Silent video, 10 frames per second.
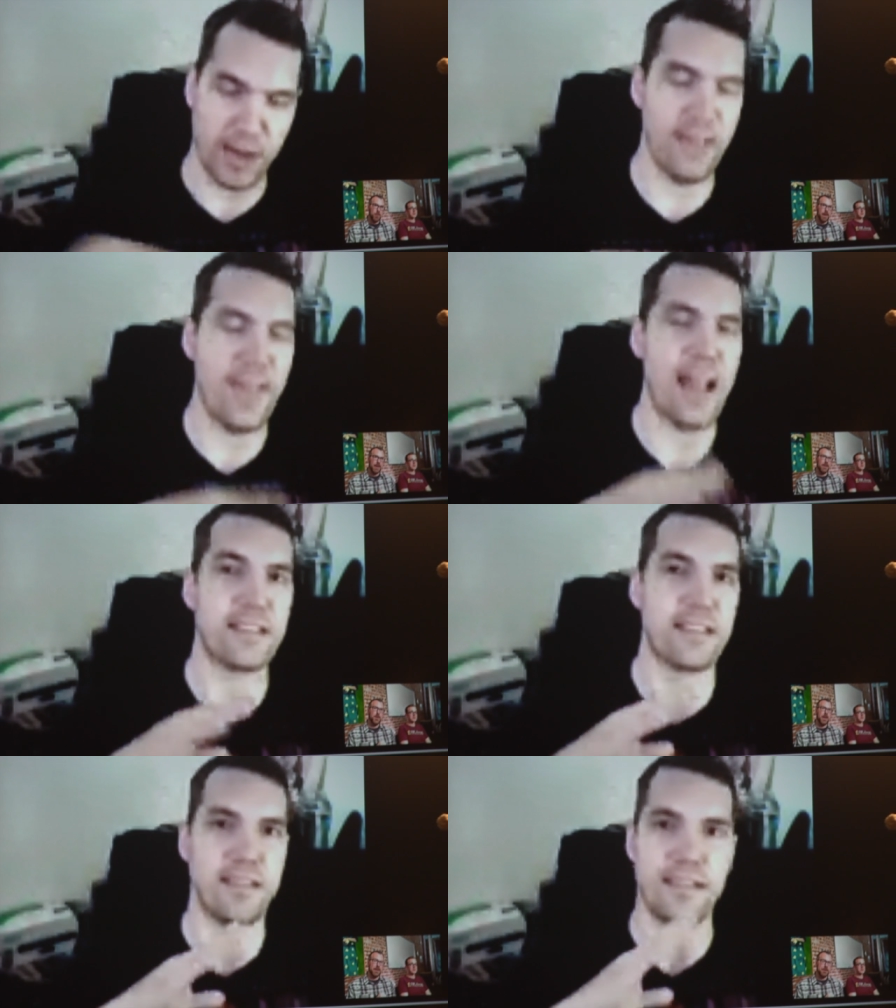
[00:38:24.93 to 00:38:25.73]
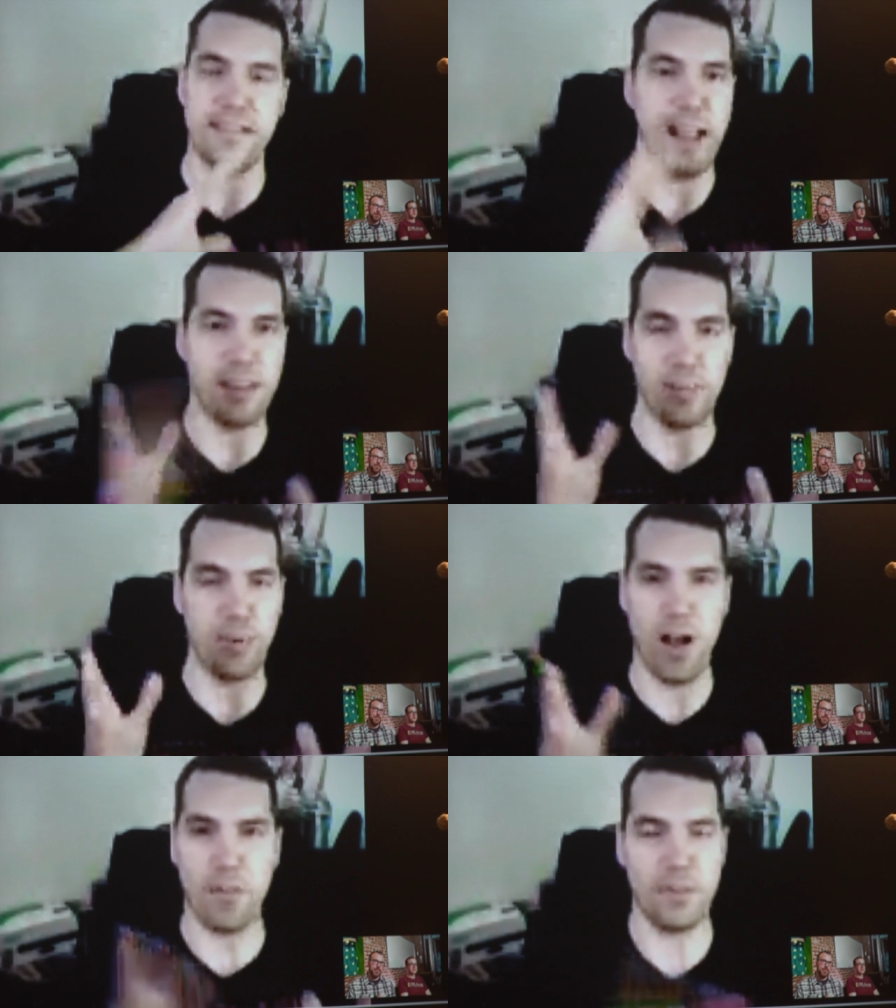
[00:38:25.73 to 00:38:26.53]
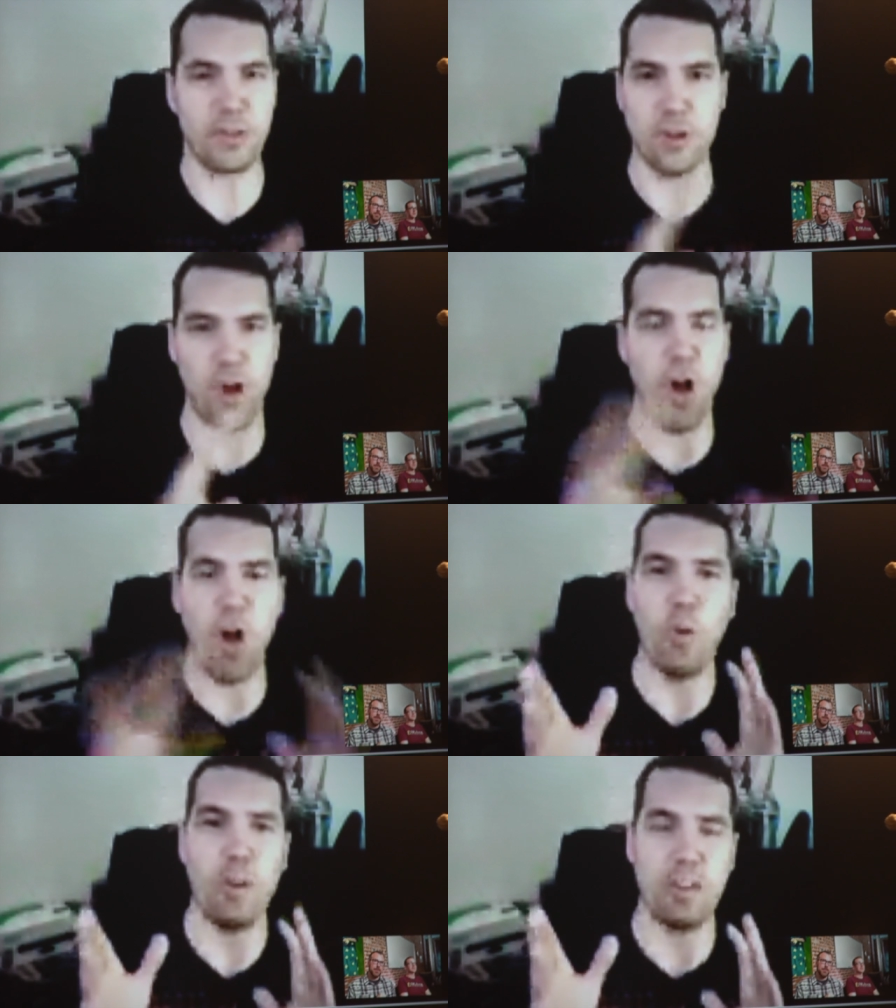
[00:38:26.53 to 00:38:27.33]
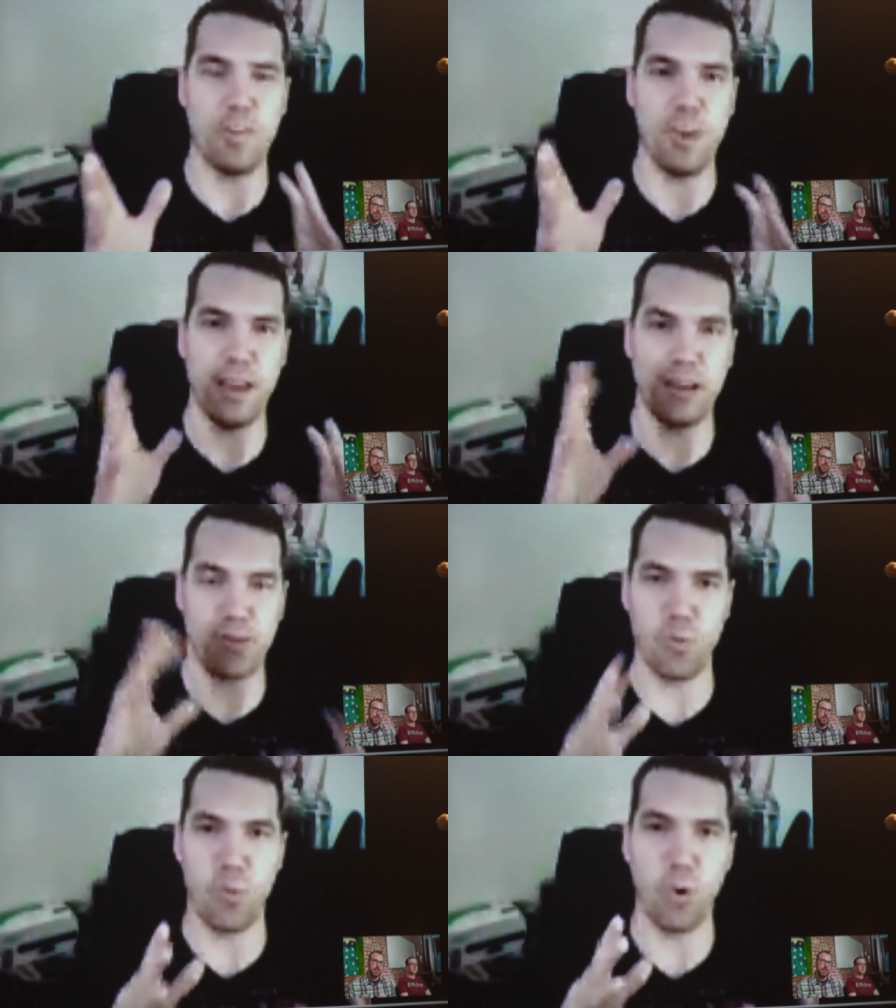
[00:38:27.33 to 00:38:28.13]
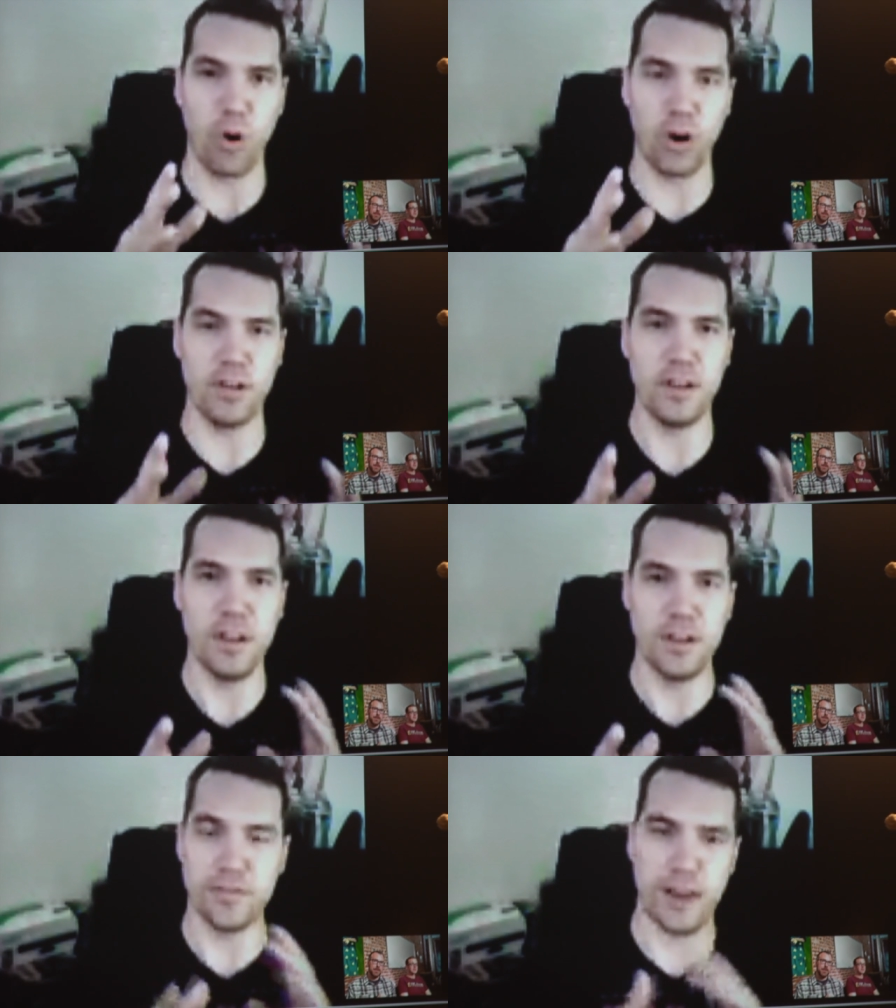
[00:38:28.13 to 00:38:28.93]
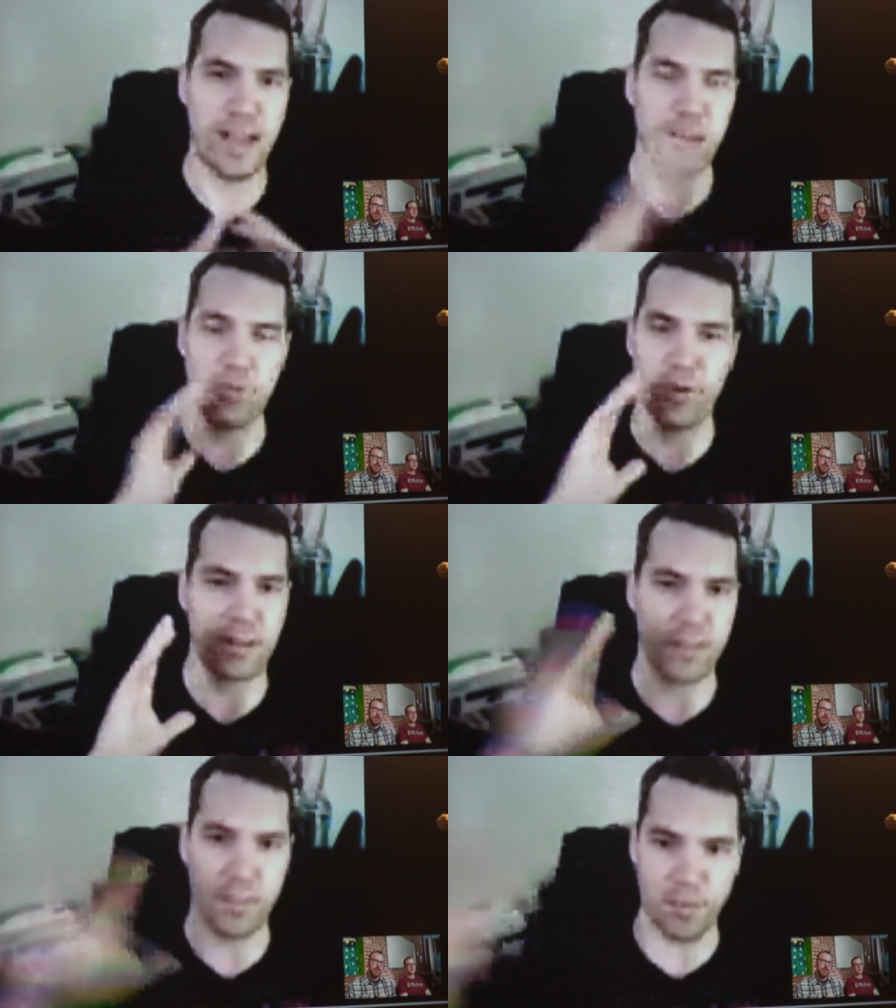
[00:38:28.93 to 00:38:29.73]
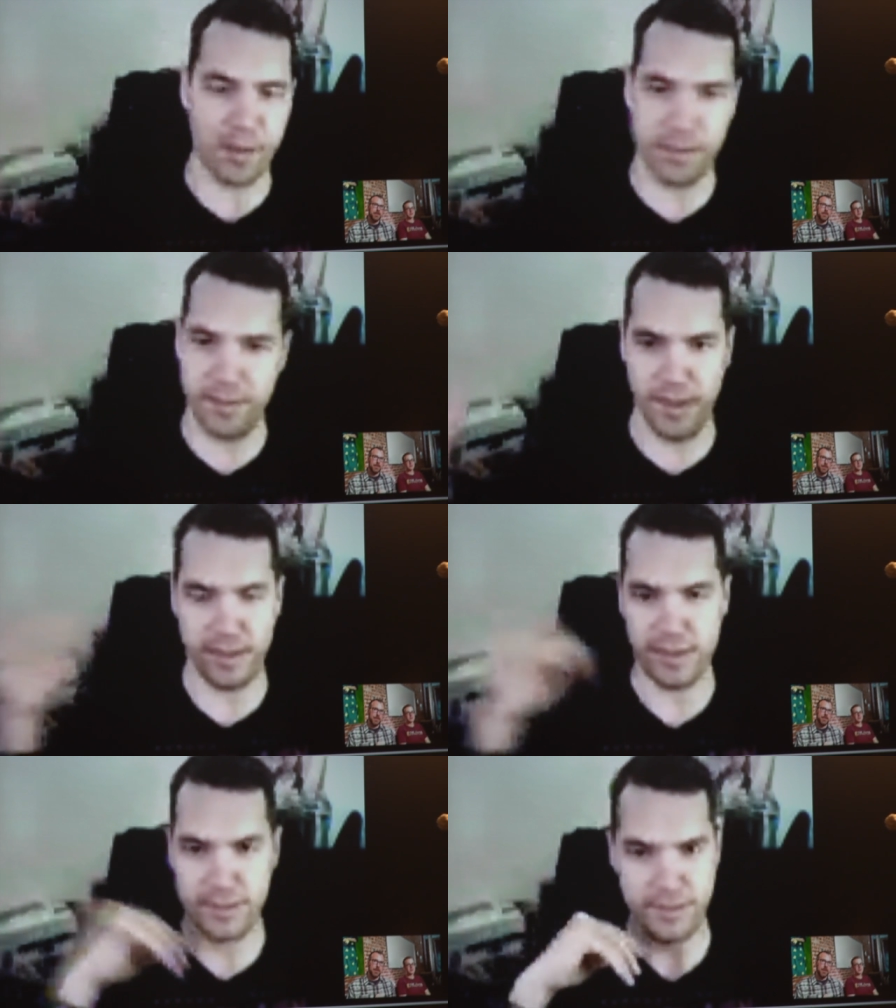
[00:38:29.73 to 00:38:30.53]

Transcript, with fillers: Right, and that's, okay. that's a problem. There should always be a reward for any risk the player's taking.